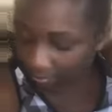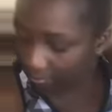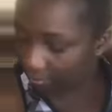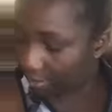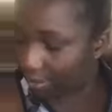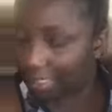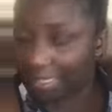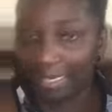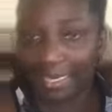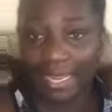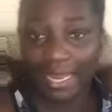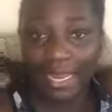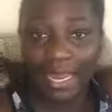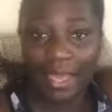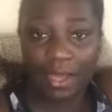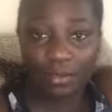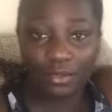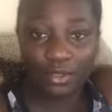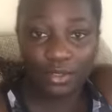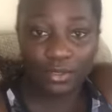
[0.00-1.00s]
It
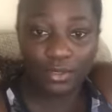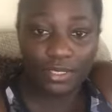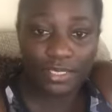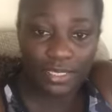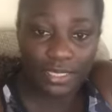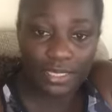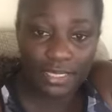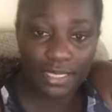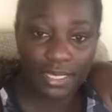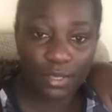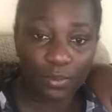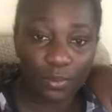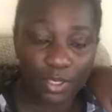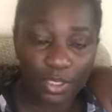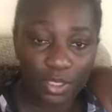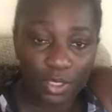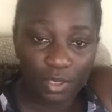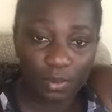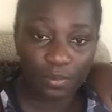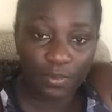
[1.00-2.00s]
allows you to see which
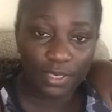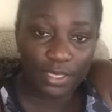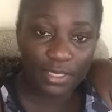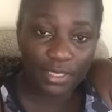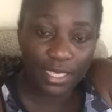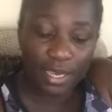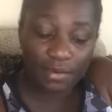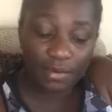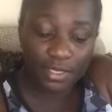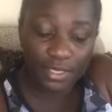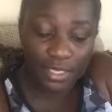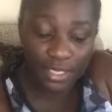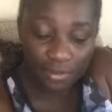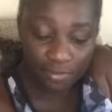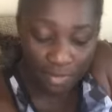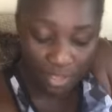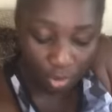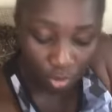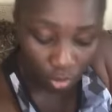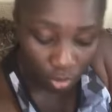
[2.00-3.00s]
subjects are
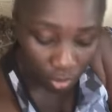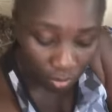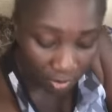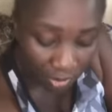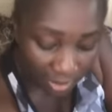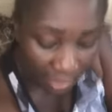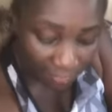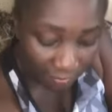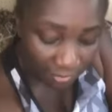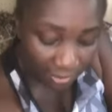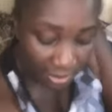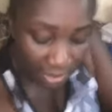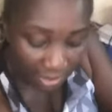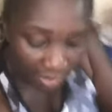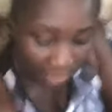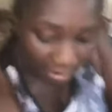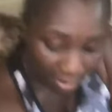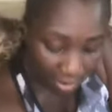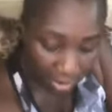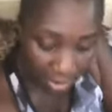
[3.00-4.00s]
receiving too much
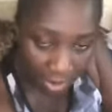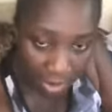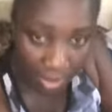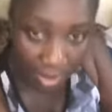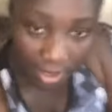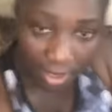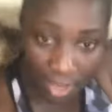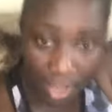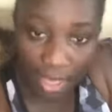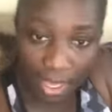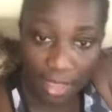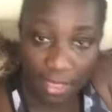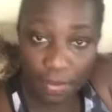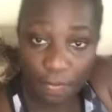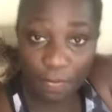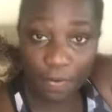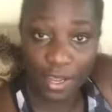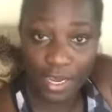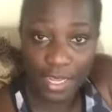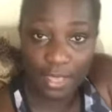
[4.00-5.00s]
emphasis. And the
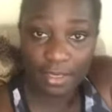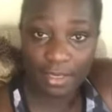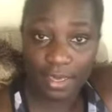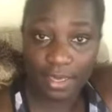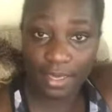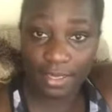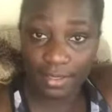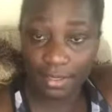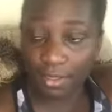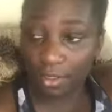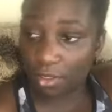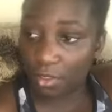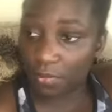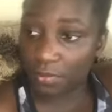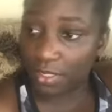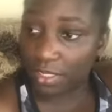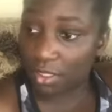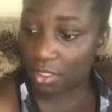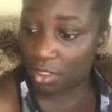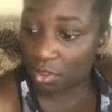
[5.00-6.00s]
funny thing is, the
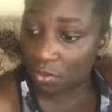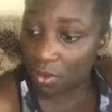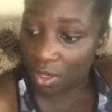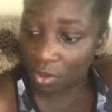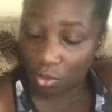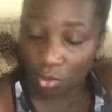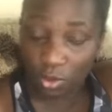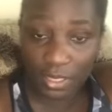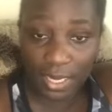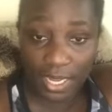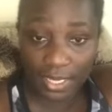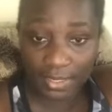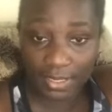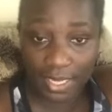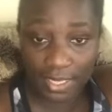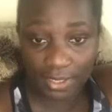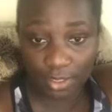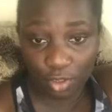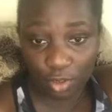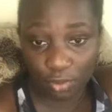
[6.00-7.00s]
subjects you are good at are
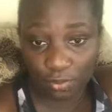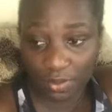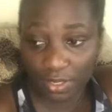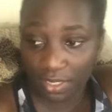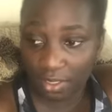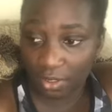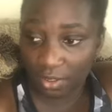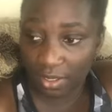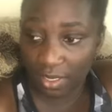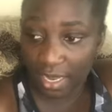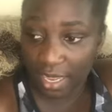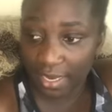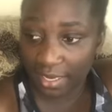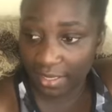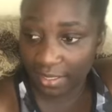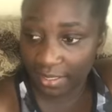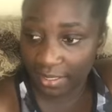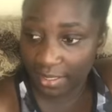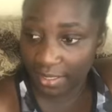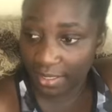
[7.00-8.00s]
the subjects you like.
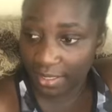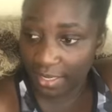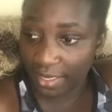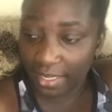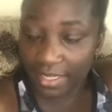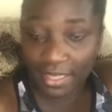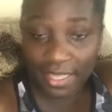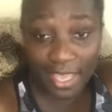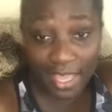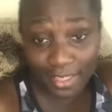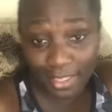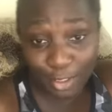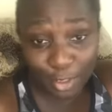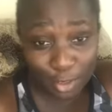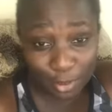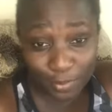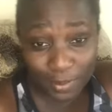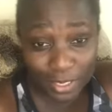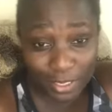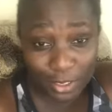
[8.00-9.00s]
They are the
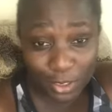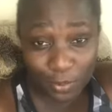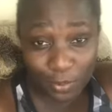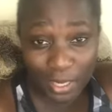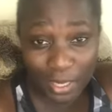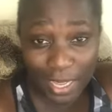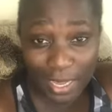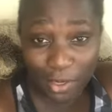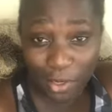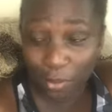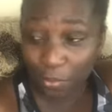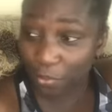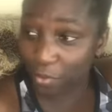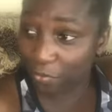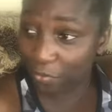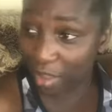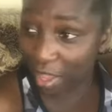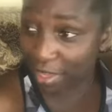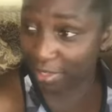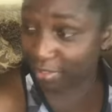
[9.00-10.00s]
subjects you will end up
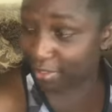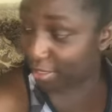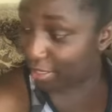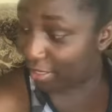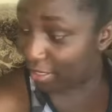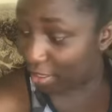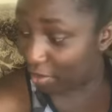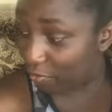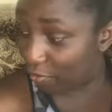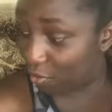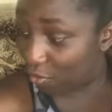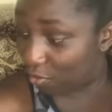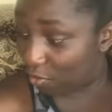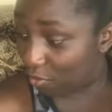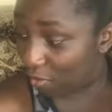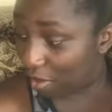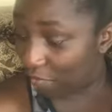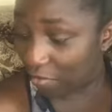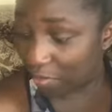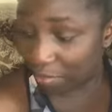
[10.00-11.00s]
revising if you
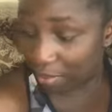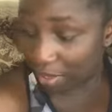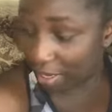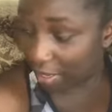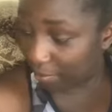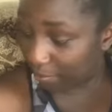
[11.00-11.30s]
don't have a plan.